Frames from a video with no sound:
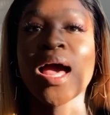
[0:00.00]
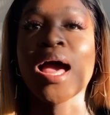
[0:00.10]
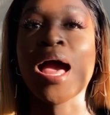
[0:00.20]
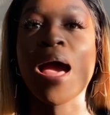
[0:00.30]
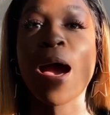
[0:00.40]

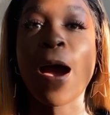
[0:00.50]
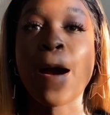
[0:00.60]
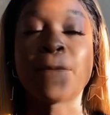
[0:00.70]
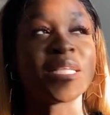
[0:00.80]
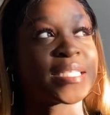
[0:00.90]

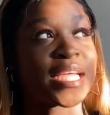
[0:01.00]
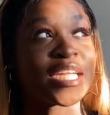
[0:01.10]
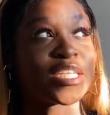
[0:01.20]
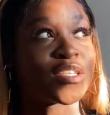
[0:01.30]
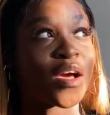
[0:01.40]
It's
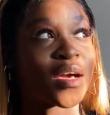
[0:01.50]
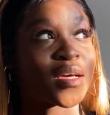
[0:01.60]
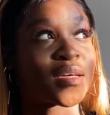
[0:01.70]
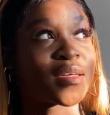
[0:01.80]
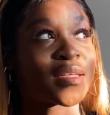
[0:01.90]
getting
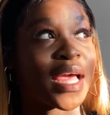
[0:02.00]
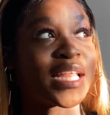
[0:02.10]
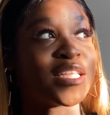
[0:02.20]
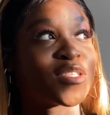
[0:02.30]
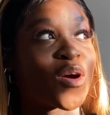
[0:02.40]
dark
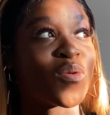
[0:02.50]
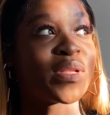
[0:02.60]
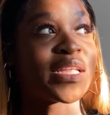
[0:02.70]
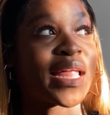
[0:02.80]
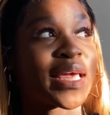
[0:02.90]
and it's
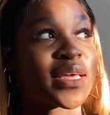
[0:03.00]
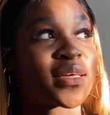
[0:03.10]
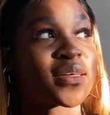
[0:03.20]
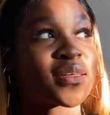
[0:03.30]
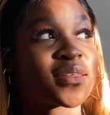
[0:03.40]
only
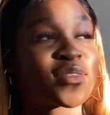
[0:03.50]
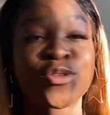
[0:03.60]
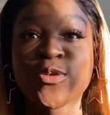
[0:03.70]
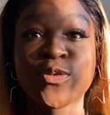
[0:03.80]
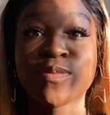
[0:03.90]
like
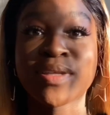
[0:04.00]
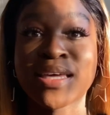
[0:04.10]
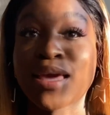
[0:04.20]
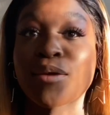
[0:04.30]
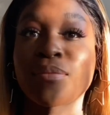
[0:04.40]
2
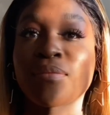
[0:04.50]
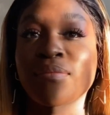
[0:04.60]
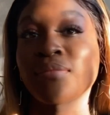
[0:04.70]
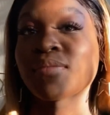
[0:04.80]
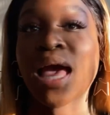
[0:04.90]
p.m.
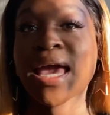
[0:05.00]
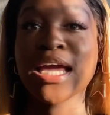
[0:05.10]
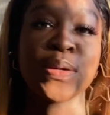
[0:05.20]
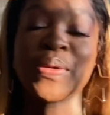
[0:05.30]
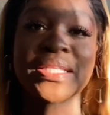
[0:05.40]
I
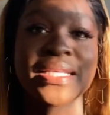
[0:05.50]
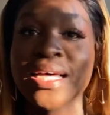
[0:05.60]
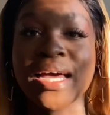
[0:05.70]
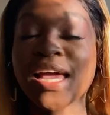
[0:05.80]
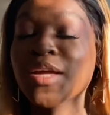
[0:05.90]
hate
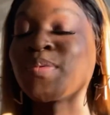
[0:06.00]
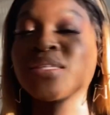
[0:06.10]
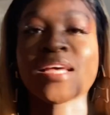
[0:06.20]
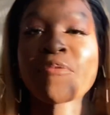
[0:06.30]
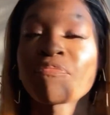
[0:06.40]

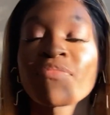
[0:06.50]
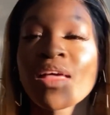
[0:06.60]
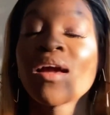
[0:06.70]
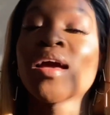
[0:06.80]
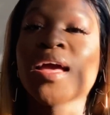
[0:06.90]
winter.
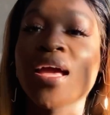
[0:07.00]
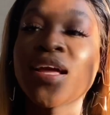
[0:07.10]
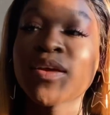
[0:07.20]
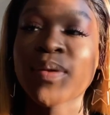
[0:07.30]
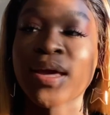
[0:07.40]

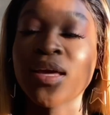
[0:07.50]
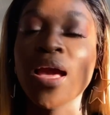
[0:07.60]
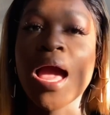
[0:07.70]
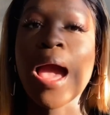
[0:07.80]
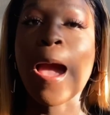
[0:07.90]
Anyway,
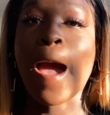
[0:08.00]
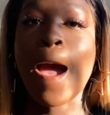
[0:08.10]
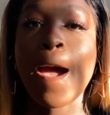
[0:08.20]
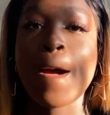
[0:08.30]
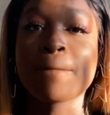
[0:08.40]

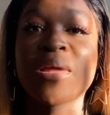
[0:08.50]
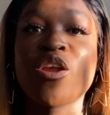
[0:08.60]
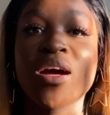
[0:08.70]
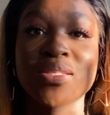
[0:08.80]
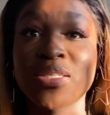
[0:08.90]

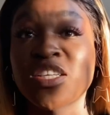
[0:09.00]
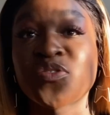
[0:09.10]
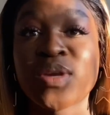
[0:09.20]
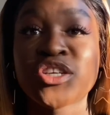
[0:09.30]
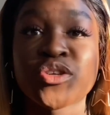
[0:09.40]
long
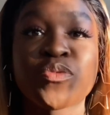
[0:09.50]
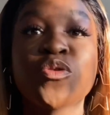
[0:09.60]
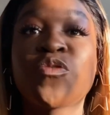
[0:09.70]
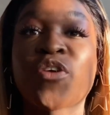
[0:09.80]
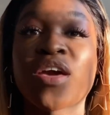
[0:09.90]
distance relationship,
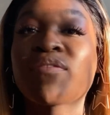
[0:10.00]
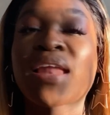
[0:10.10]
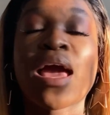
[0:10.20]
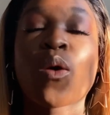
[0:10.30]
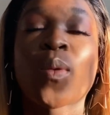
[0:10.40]
you forever
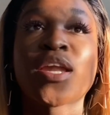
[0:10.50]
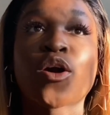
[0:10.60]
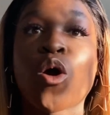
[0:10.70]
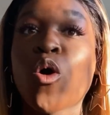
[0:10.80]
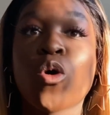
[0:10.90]
like want to
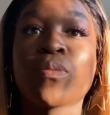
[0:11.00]
go home.